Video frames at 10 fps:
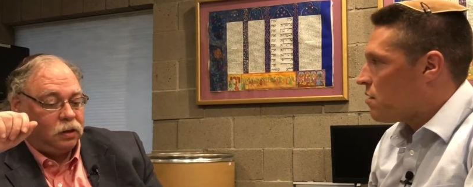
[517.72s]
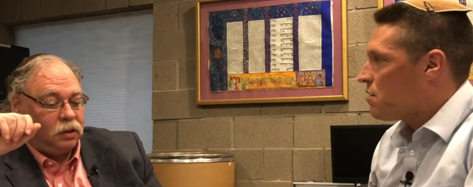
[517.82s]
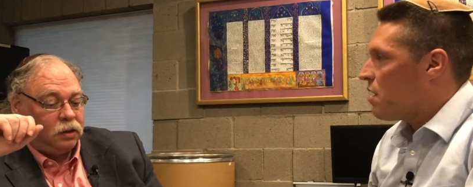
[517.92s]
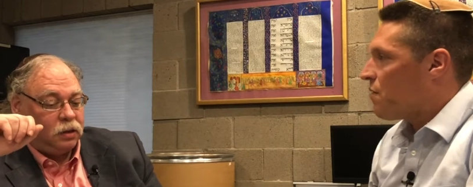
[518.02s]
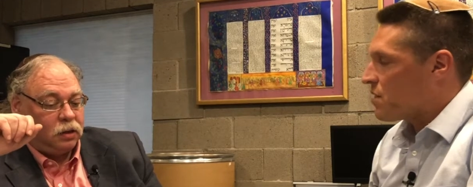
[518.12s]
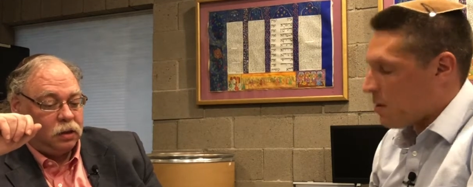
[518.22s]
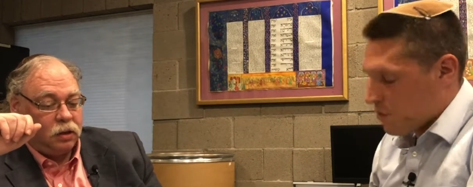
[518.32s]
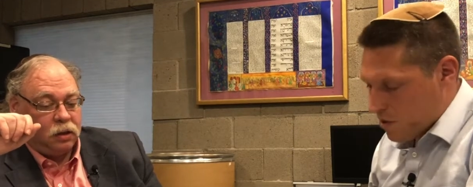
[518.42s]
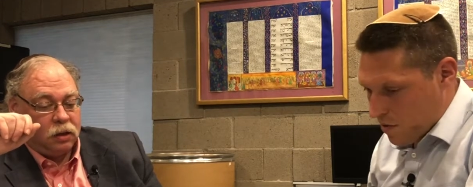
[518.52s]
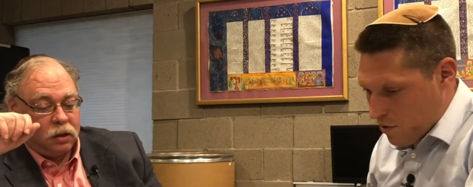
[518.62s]
Speaker 1: Self
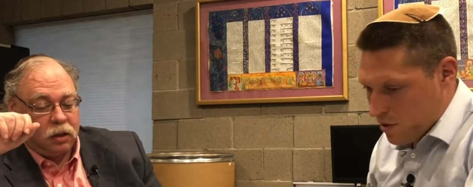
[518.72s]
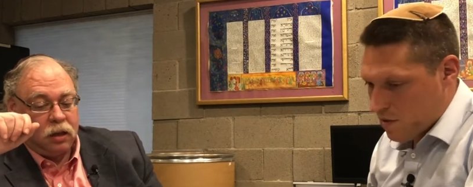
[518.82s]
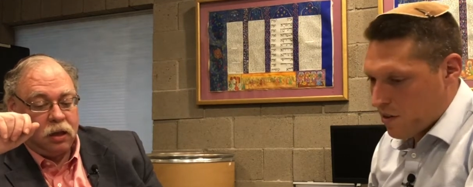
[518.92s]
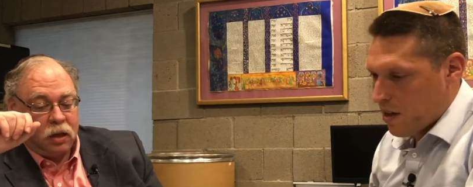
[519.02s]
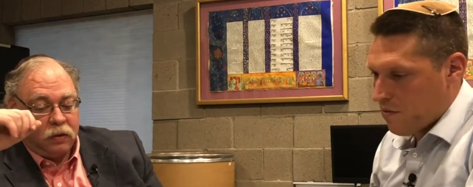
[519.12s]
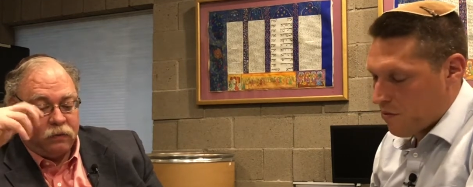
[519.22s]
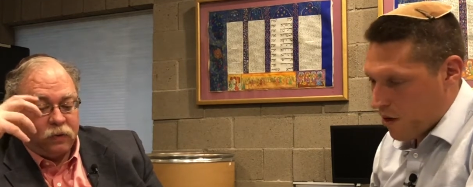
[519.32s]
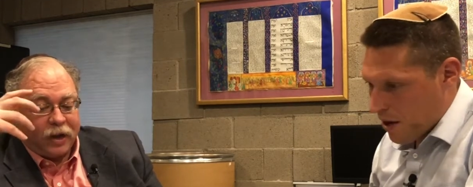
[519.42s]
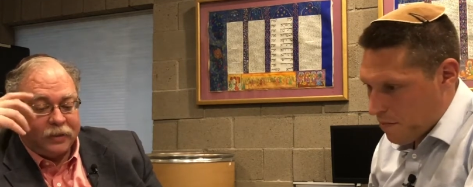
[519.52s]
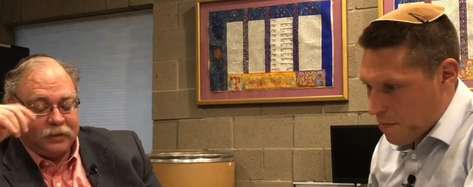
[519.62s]
acceptance of the fullness of life.
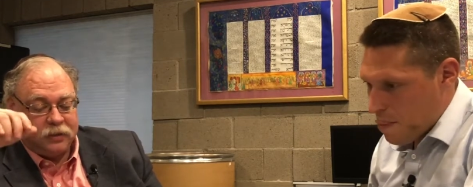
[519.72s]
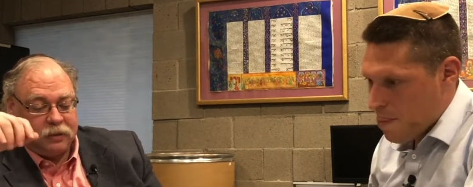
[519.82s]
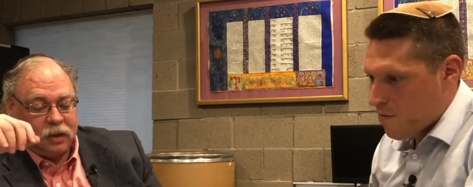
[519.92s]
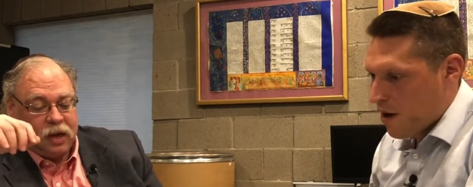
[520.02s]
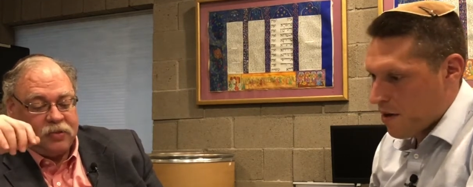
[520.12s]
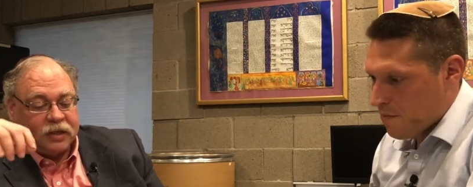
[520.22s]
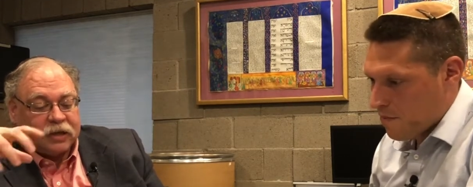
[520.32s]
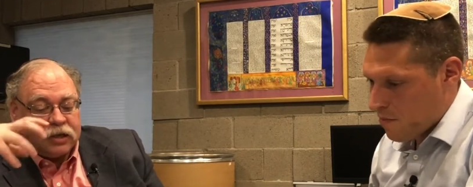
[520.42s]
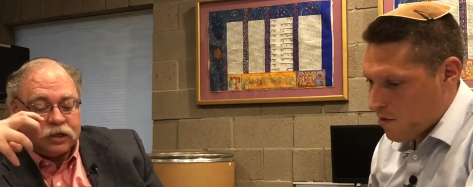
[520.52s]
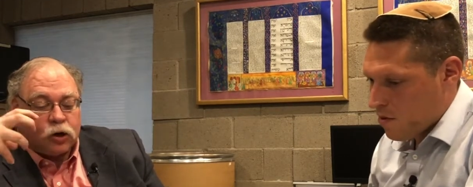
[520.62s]
Right. Right. There's, a,
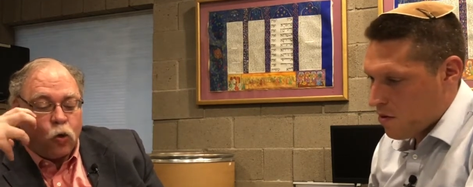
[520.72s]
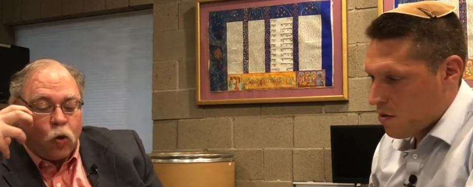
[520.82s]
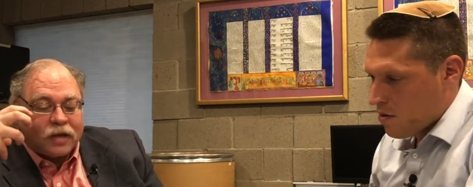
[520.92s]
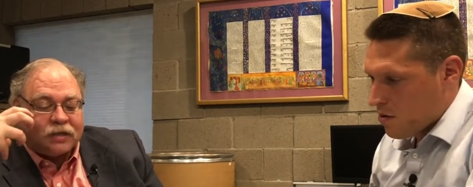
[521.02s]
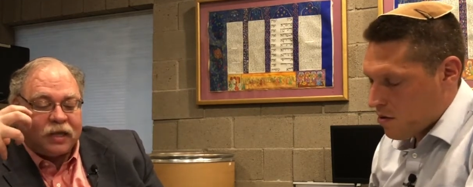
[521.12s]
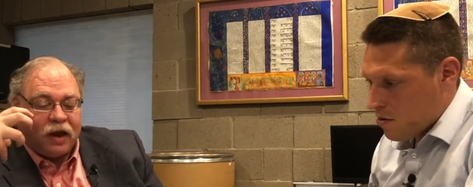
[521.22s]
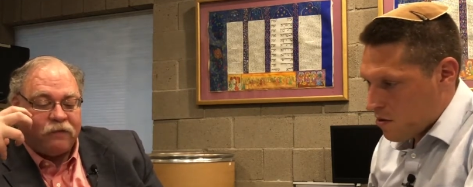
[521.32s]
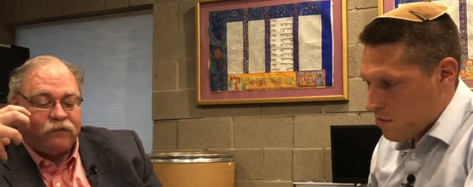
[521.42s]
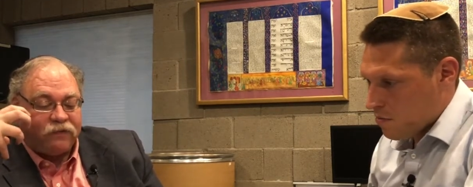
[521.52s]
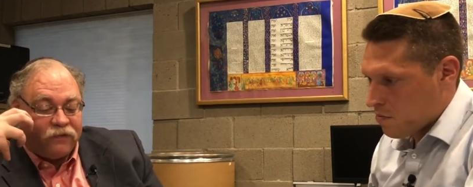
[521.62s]
there's a quest here
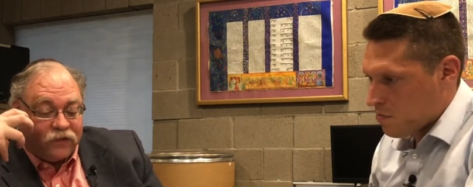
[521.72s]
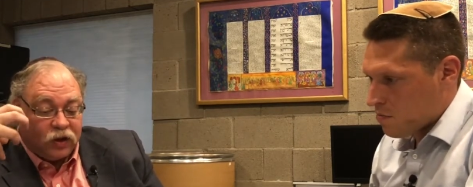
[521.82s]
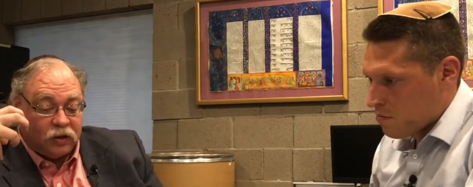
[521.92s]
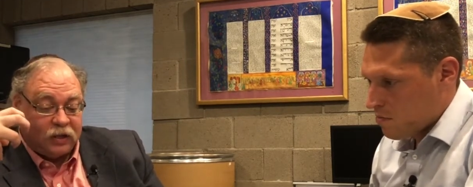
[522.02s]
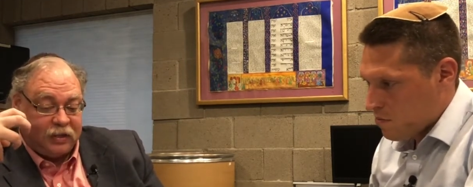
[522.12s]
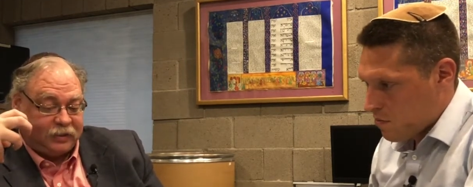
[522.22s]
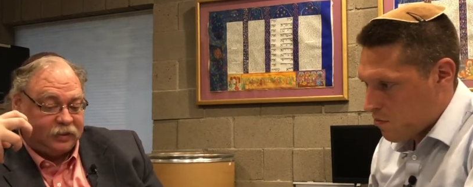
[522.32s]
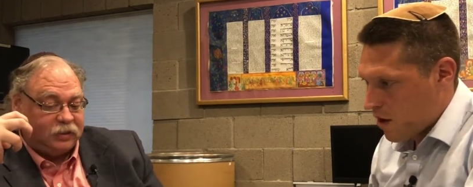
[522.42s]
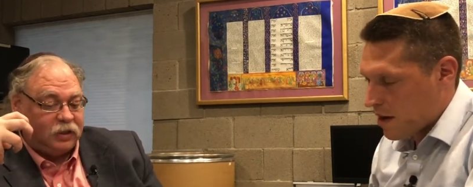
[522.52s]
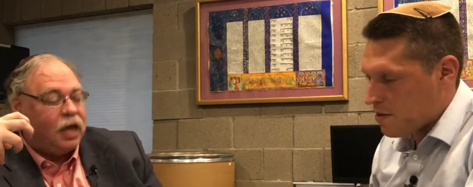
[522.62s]
for mm-hmm. fullness.
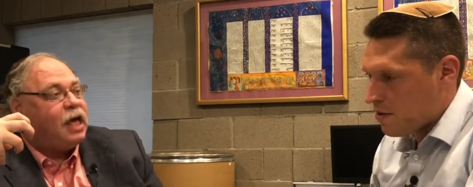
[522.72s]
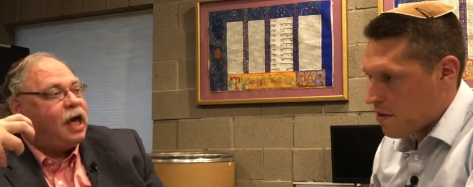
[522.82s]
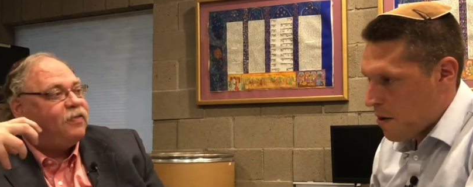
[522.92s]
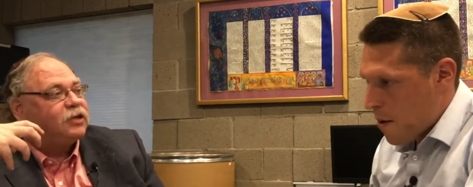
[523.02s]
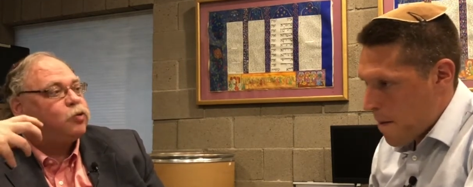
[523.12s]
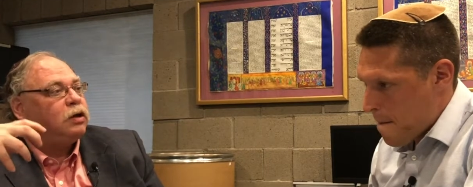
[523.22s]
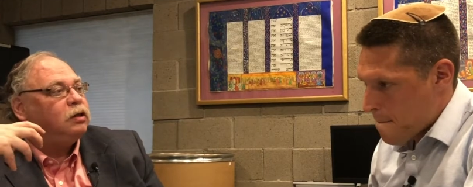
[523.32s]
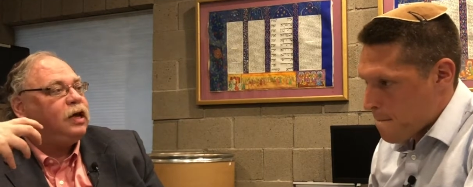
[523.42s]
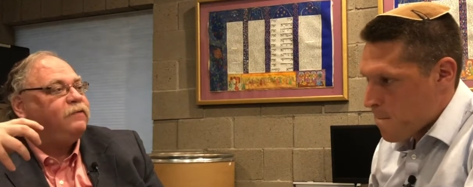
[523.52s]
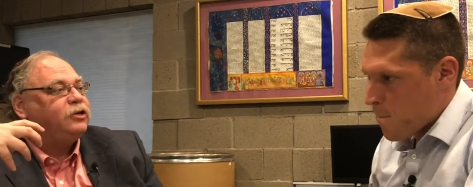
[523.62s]
Right. And that's why he'll
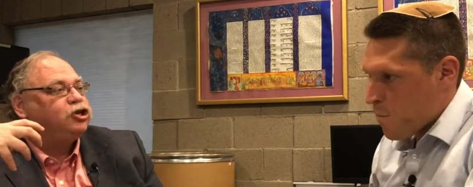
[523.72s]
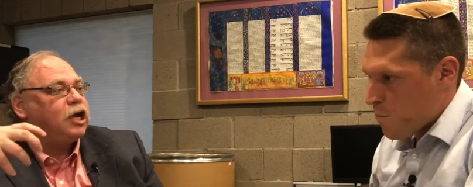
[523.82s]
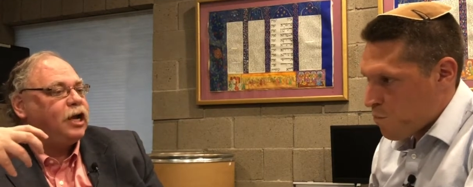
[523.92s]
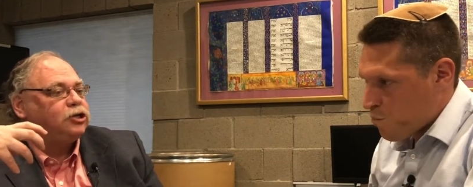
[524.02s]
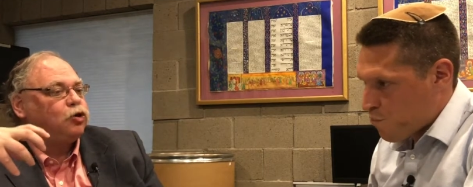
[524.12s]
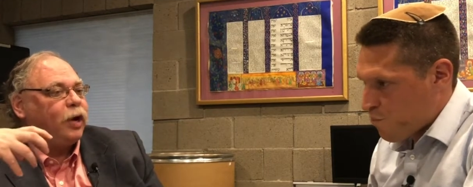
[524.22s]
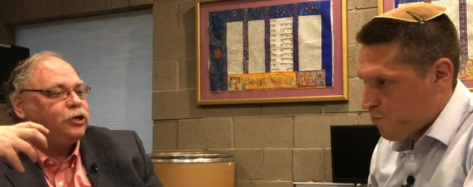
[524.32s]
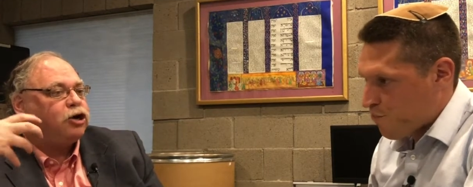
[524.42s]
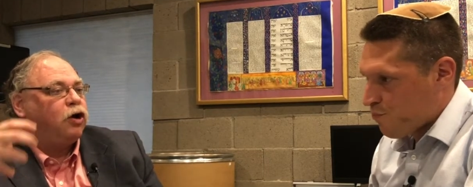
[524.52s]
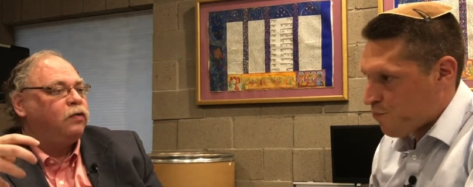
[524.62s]
even change the way
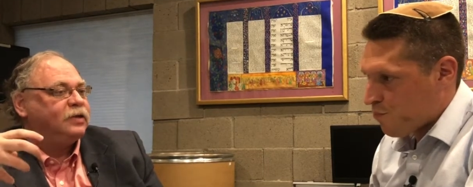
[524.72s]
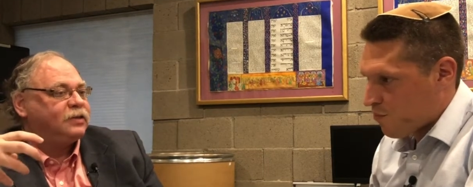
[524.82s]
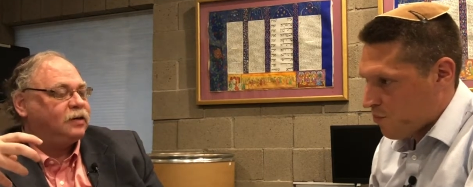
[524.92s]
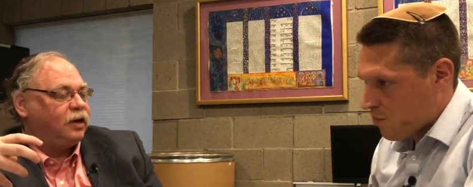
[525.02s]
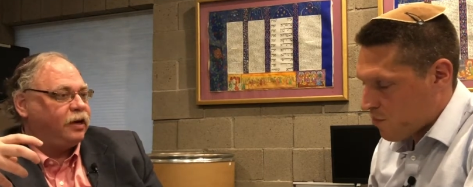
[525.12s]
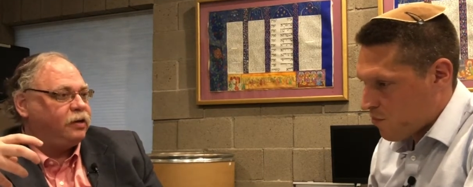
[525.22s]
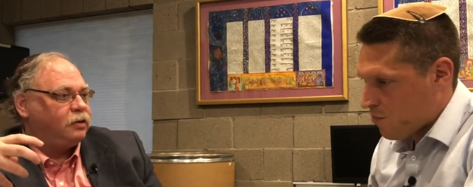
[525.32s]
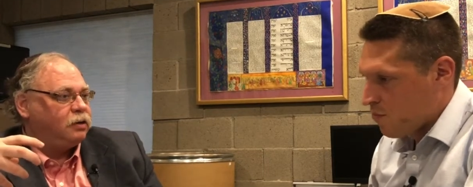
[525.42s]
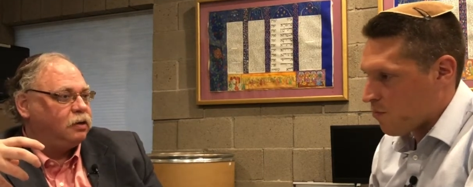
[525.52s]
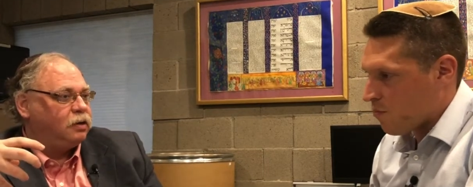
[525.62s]
Torah is studied.
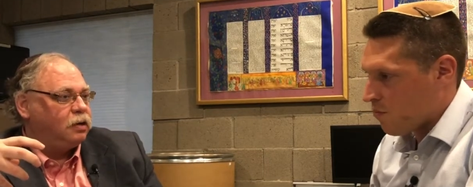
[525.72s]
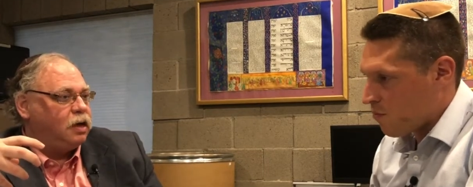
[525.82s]
Mm-hmm.